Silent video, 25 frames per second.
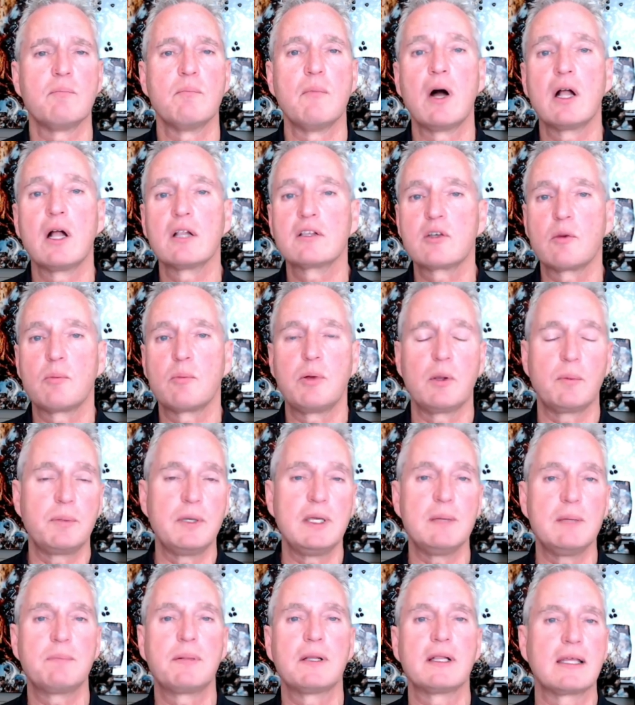multiple
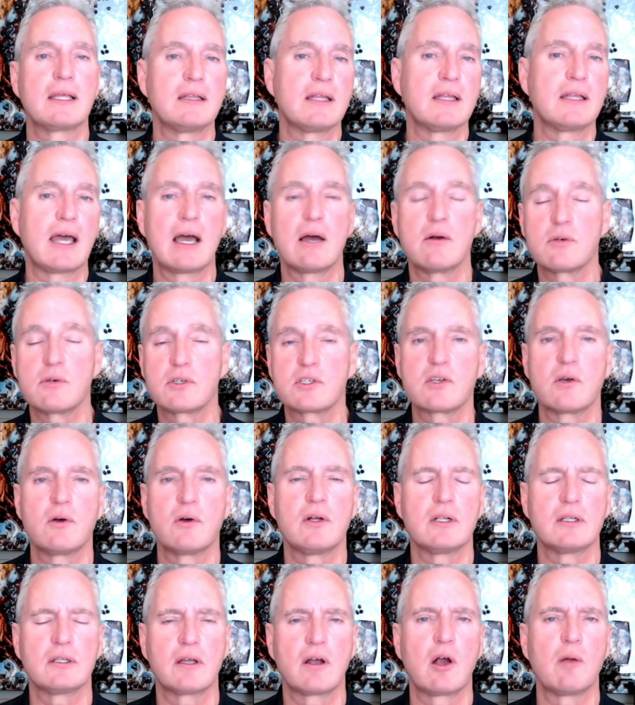people in the
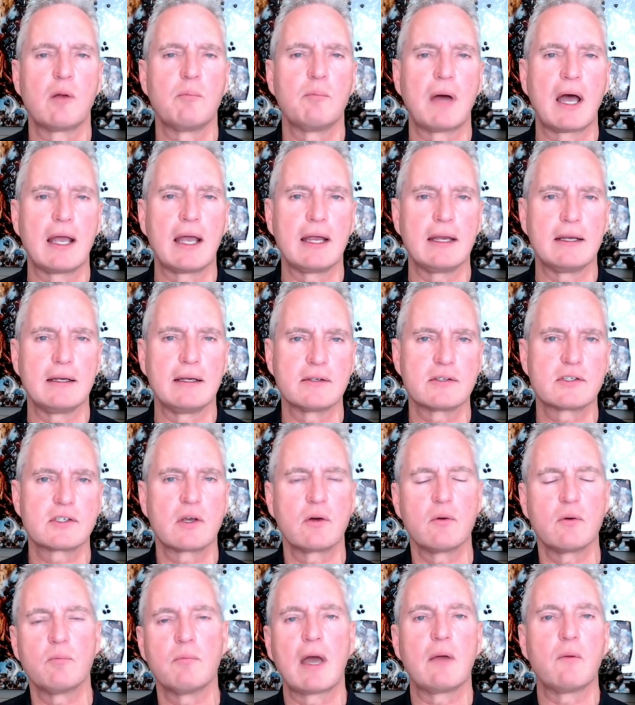household are buying
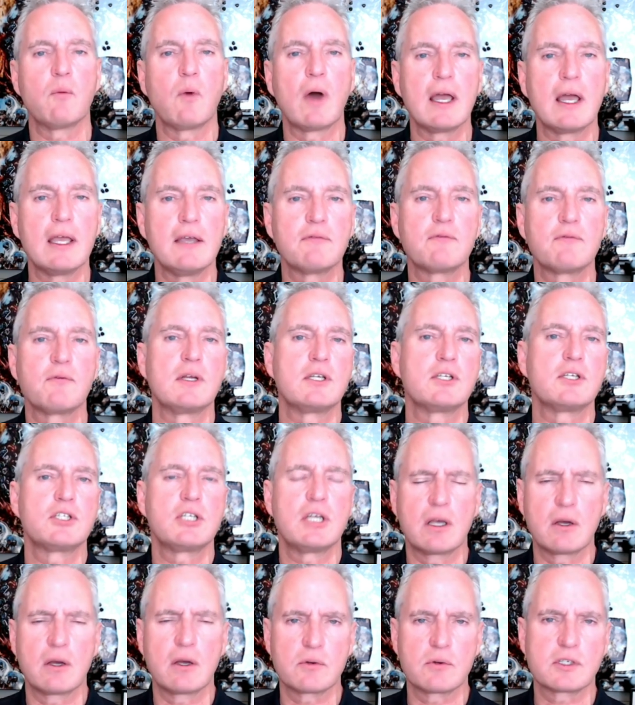so my wife when
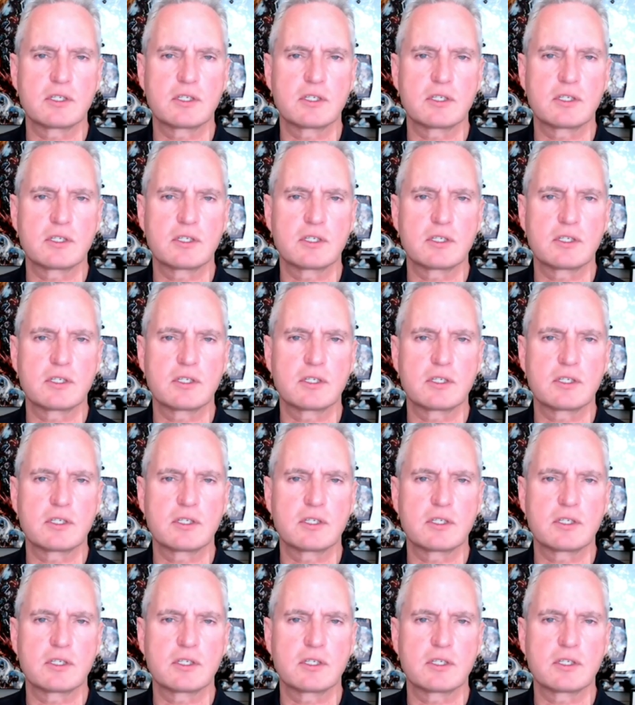she